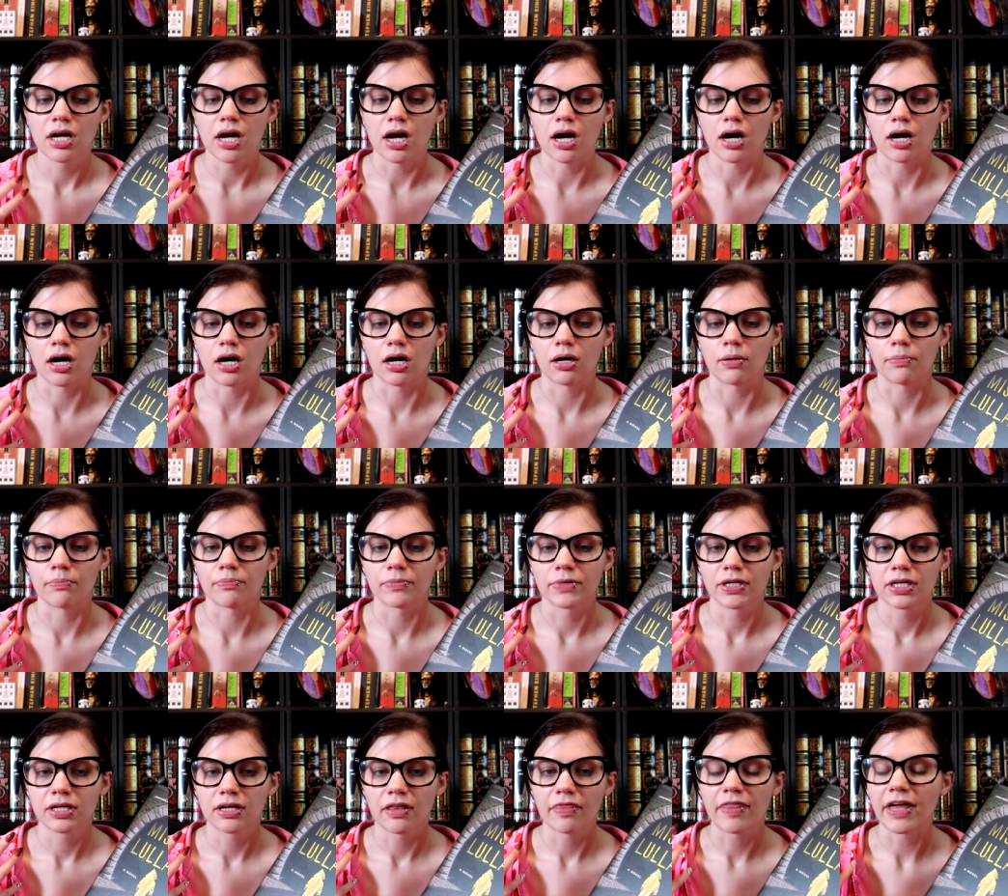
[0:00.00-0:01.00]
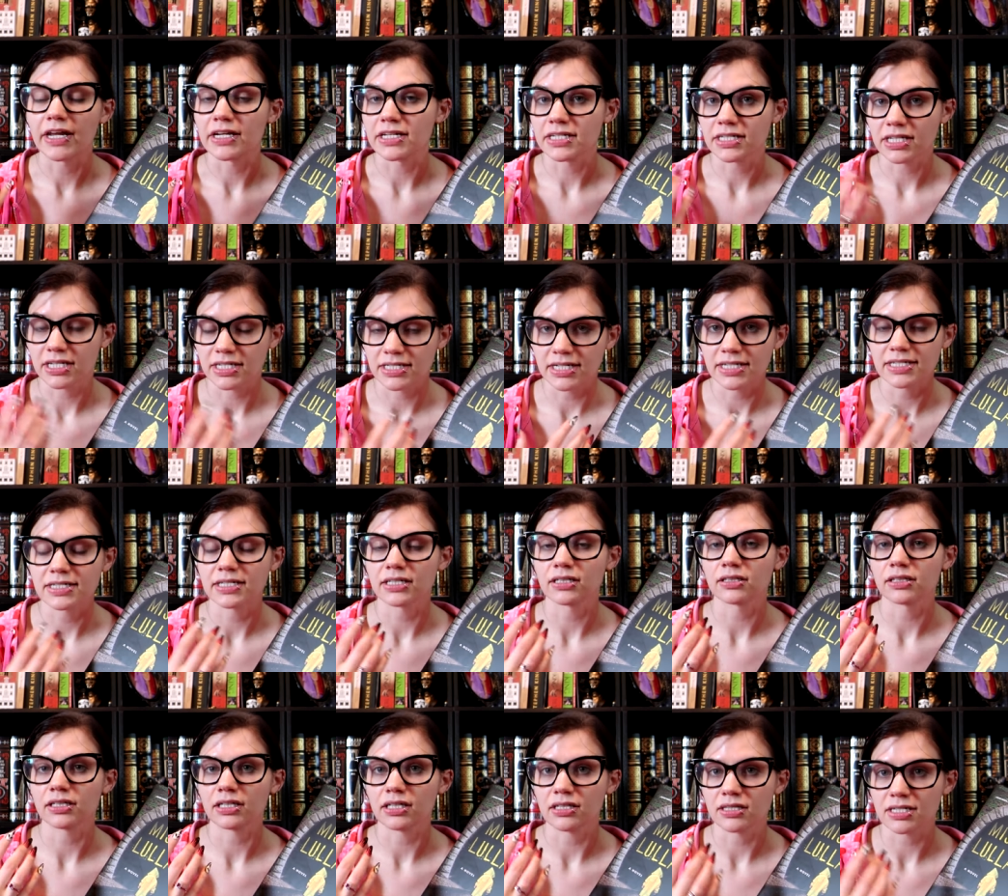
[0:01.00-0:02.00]
um, that is
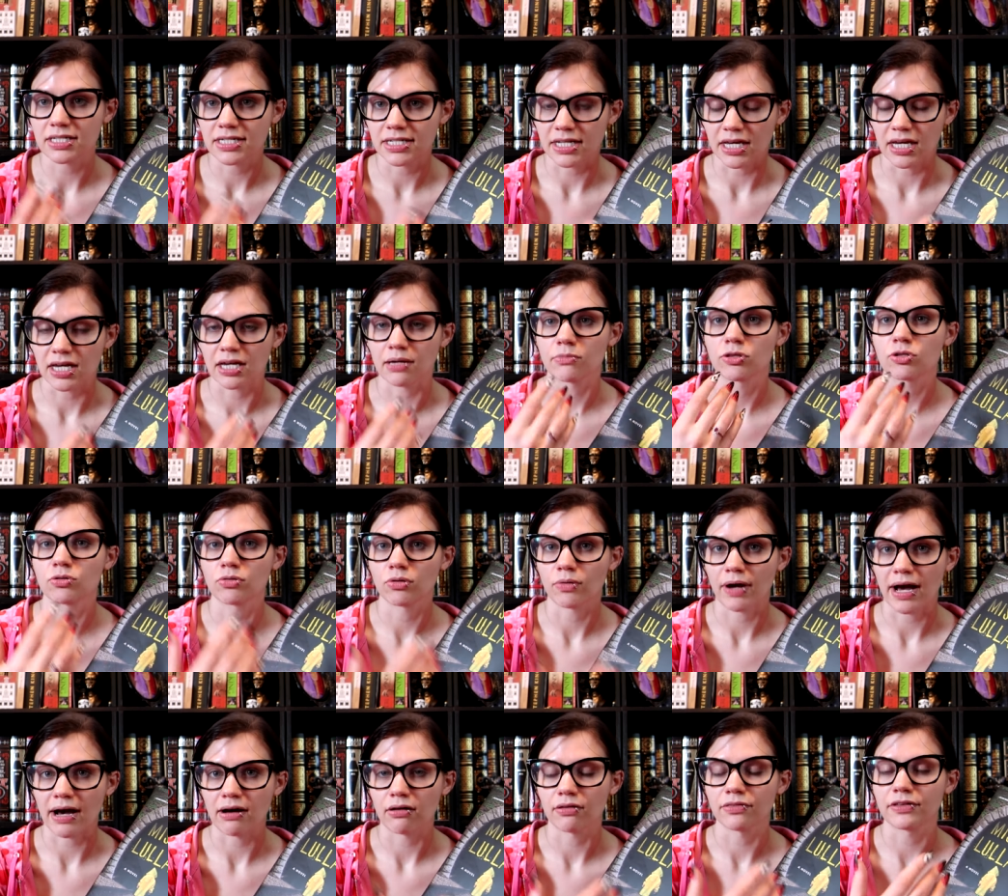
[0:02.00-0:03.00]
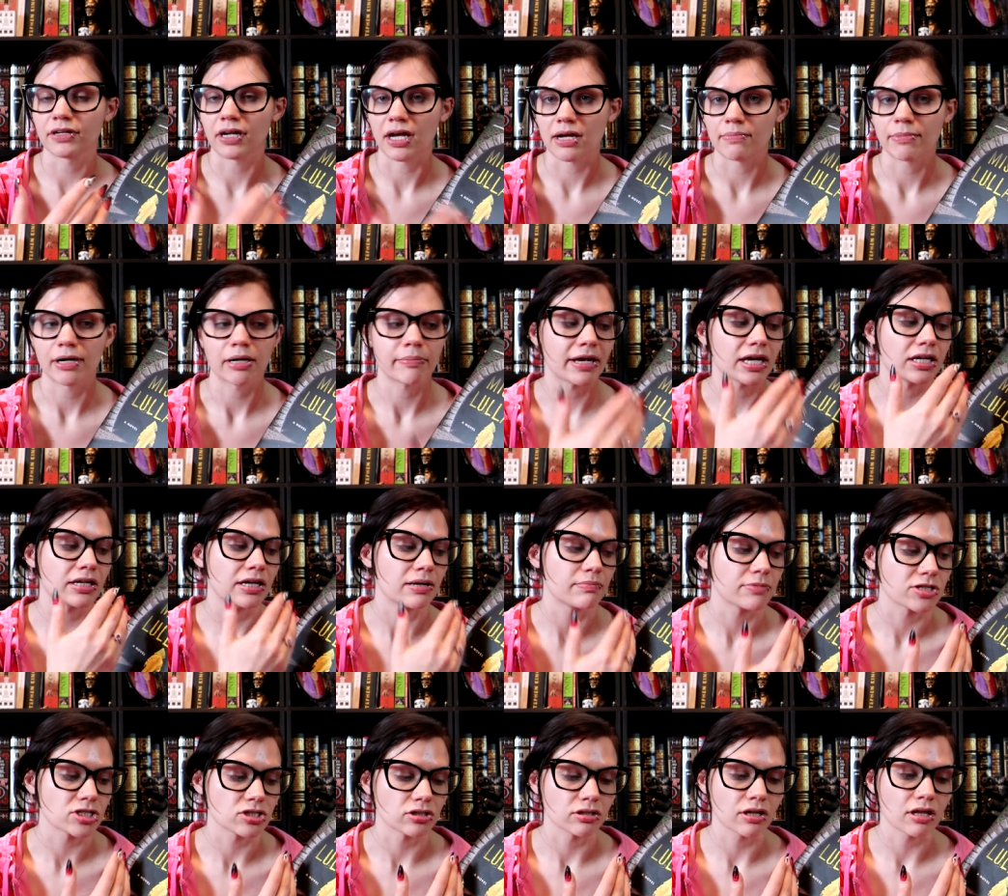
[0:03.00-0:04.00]
consistently the same throughout The Nightmare Man
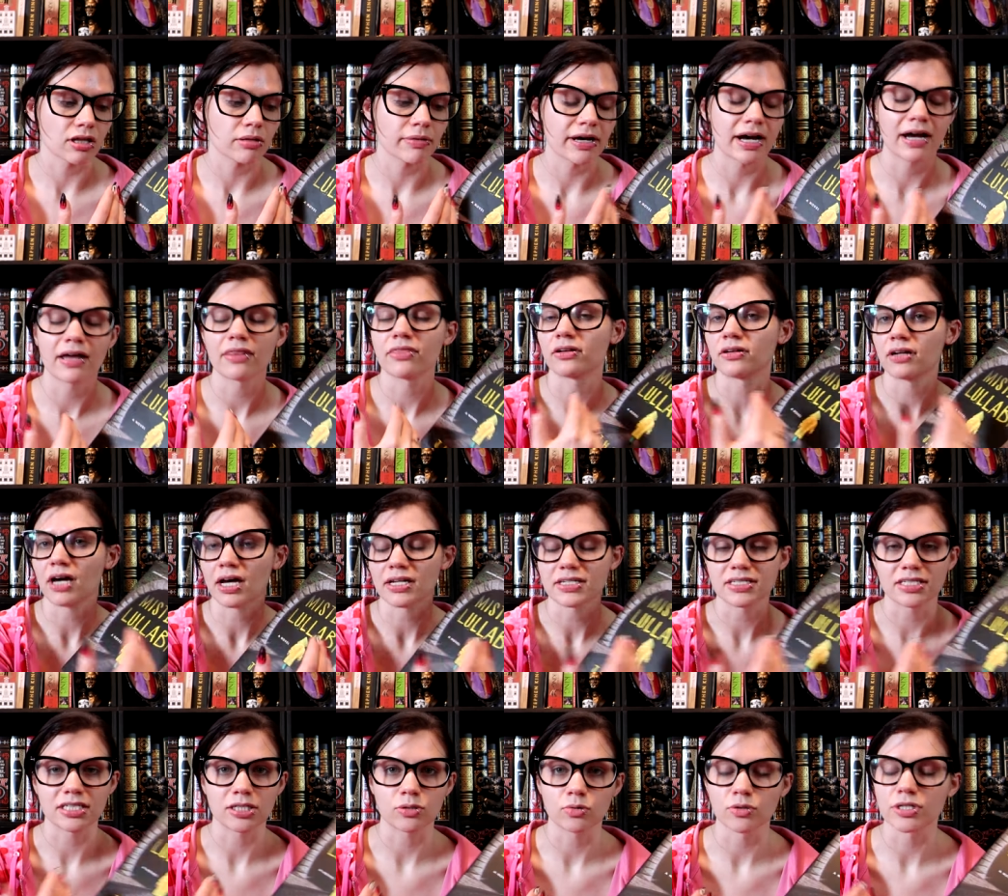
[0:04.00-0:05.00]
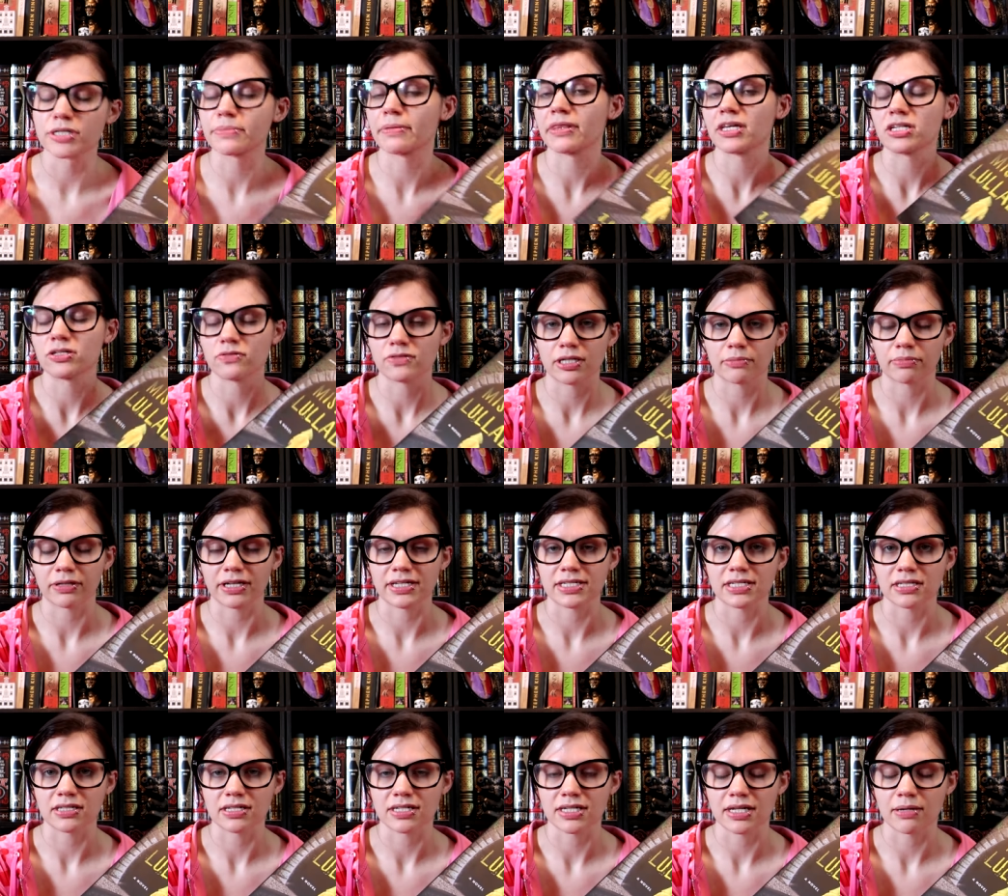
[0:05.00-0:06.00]
and Mr. Lullaby, they're not sequels, but they do take
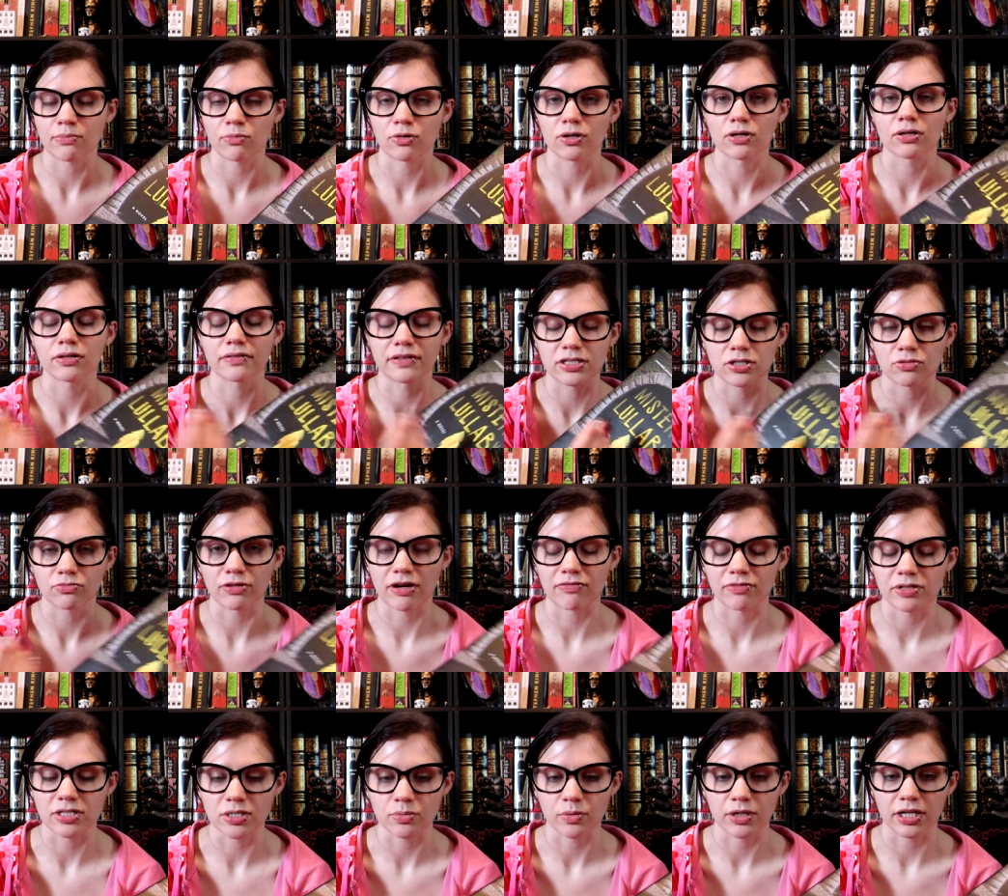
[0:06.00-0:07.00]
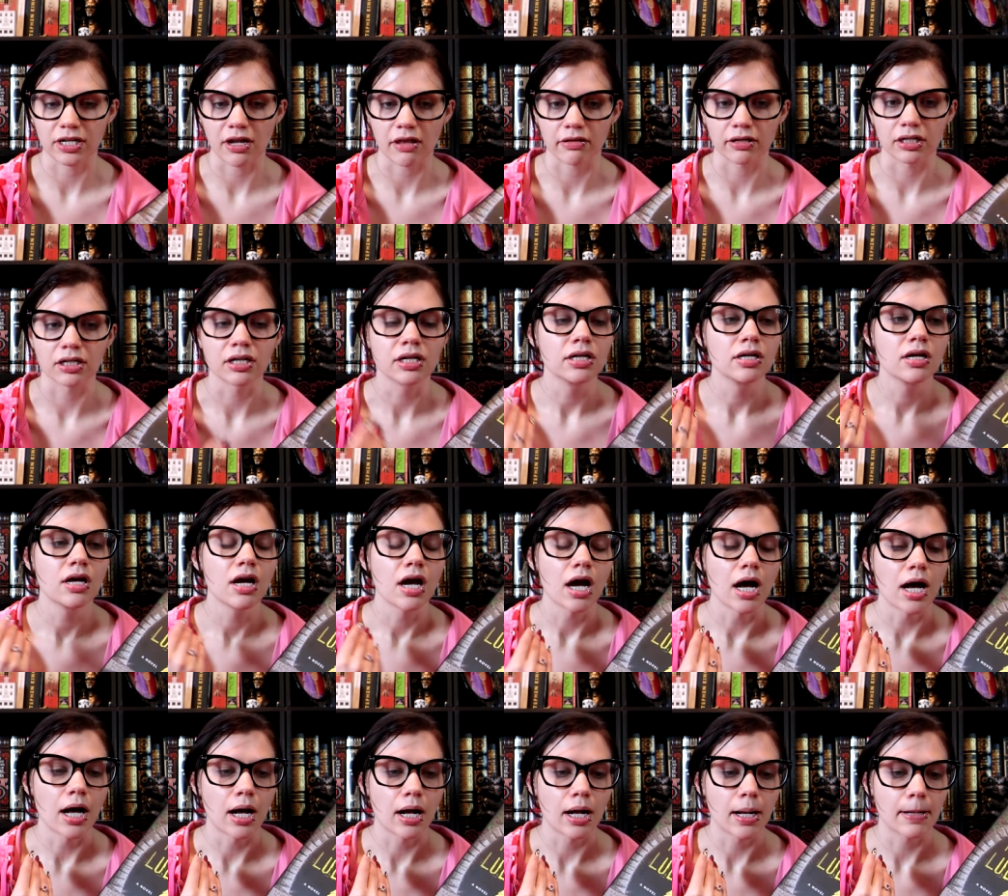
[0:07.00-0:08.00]
place in the same world and they do reference one another.
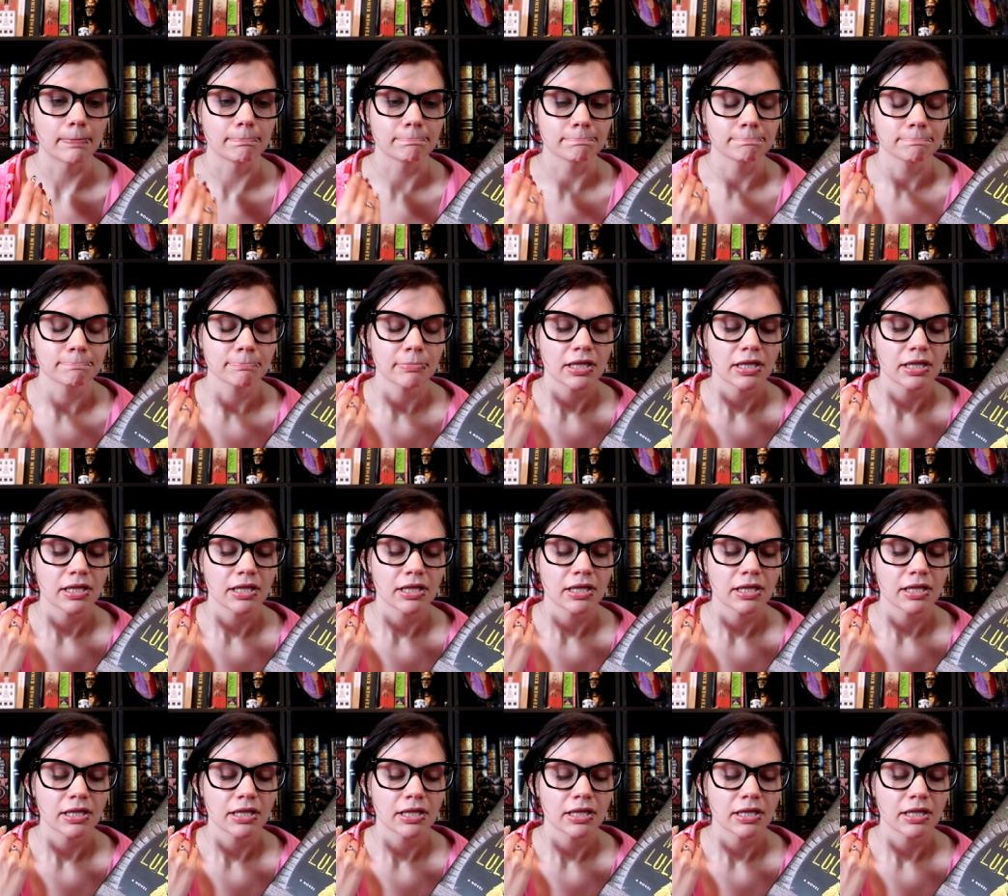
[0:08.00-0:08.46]
Um,